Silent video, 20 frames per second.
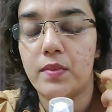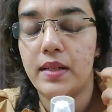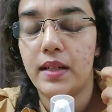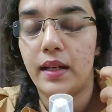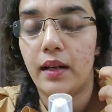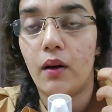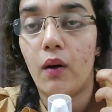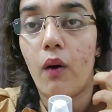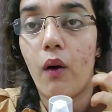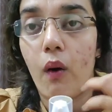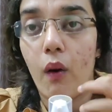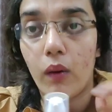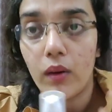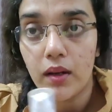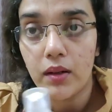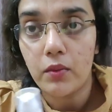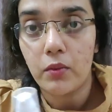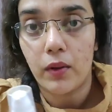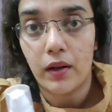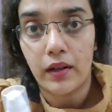be like an
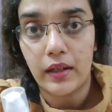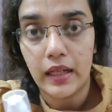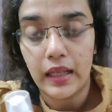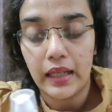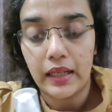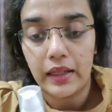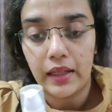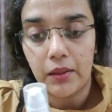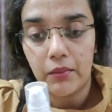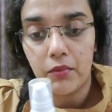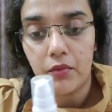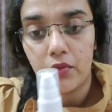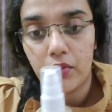all-in-one day cream.